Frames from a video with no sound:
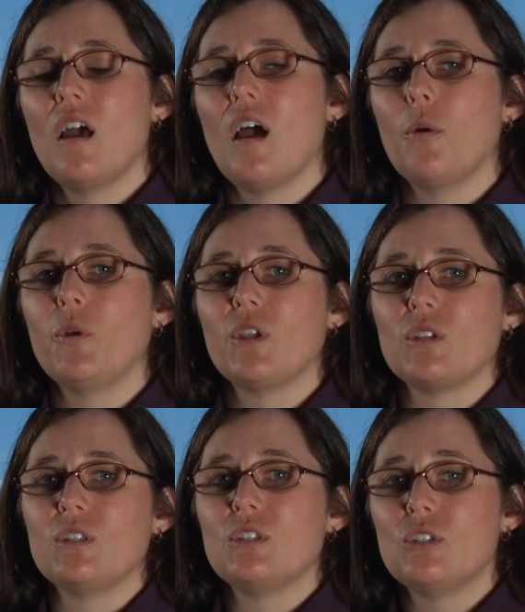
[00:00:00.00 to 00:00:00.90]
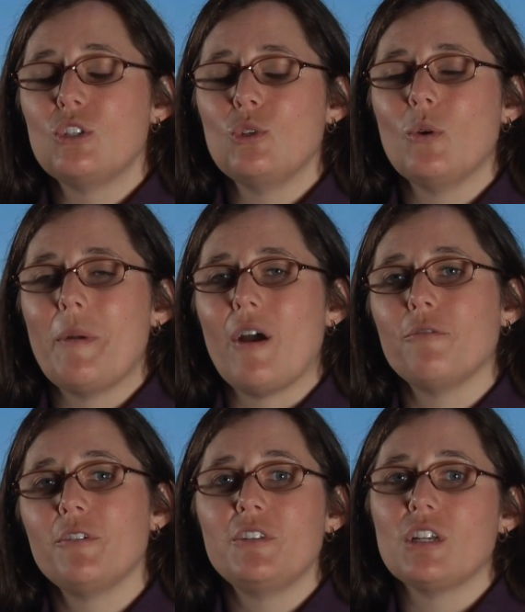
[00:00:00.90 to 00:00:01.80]
uh, we could do about
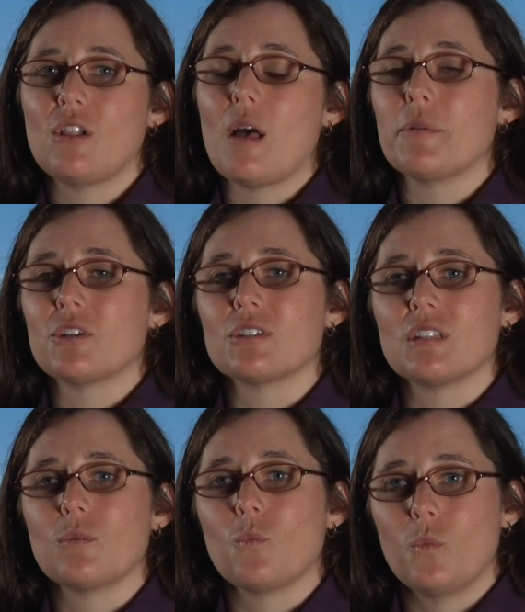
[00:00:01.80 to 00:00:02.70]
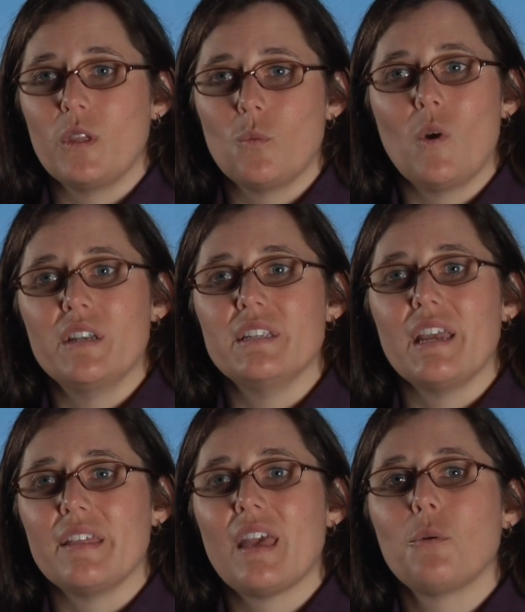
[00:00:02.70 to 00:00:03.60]
50 kilometers in, in one
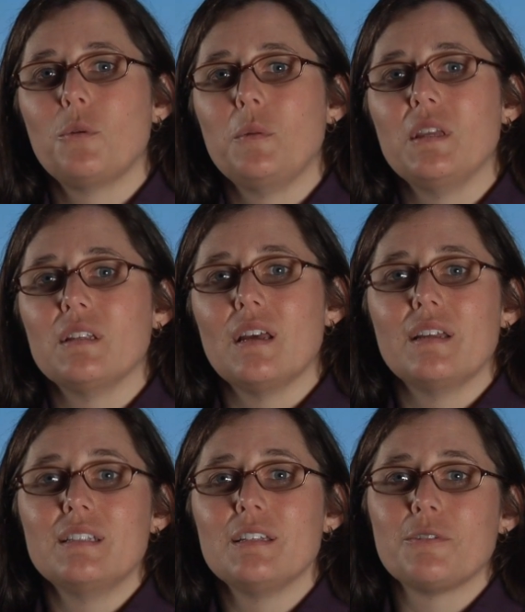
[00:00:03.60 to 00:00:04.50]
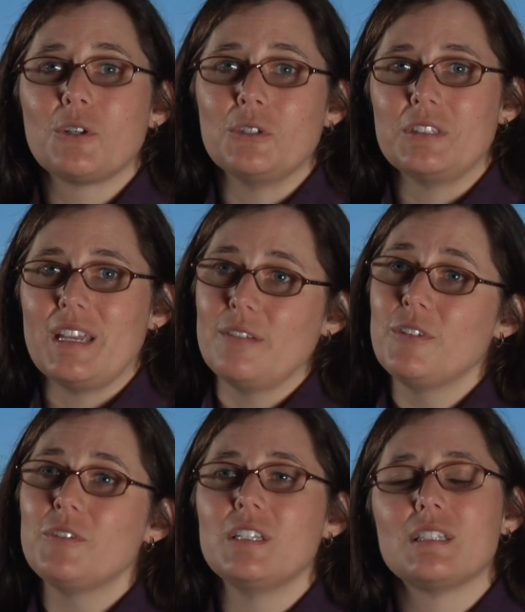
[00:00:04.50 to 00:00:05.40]
day. That would be a difficult day,
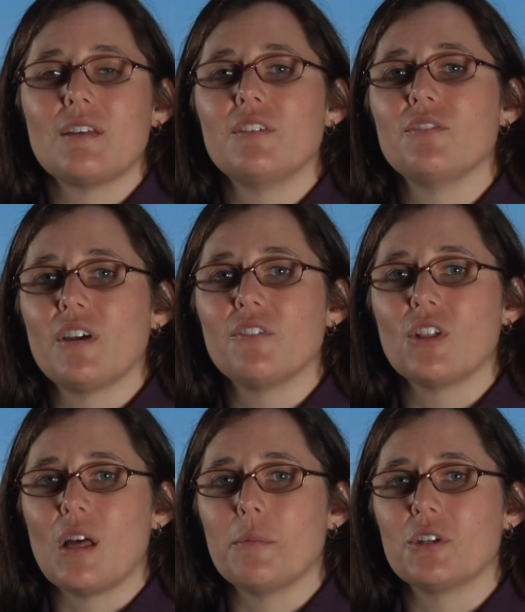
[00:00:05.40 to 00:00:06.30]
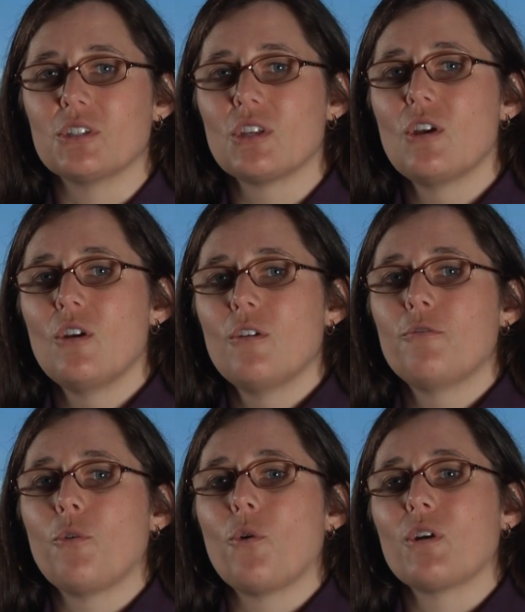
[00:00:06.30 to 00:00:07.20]
50 to 75 kilometers
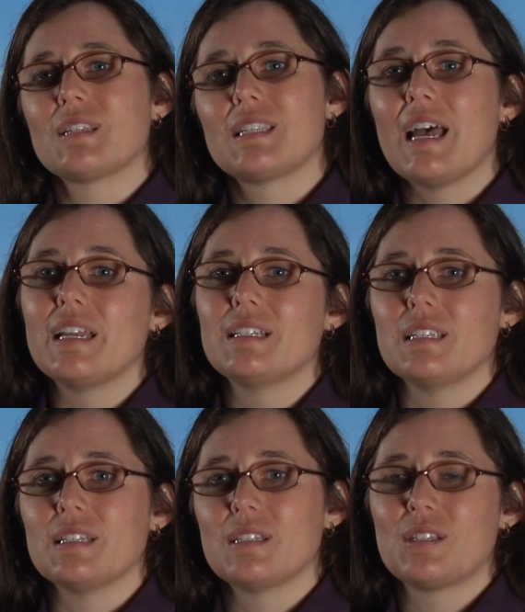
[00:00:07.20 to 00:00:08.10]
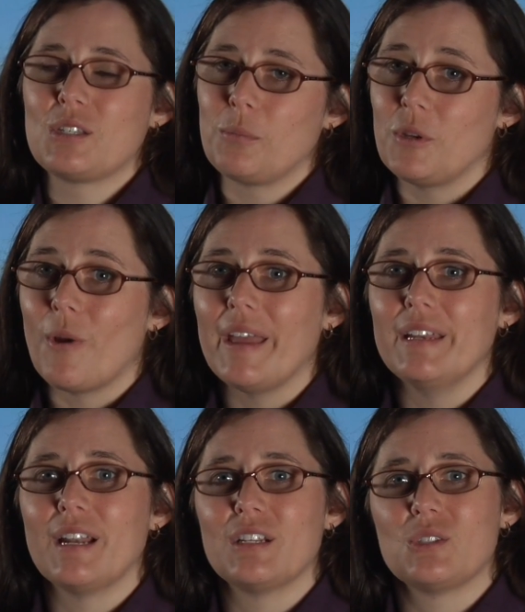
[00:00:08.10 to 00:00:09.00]
for scientists to be
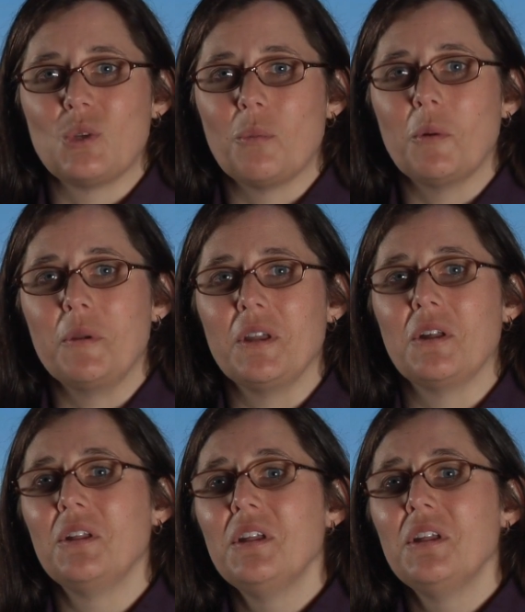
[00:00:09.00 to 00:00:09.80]
riding on a snowmobile.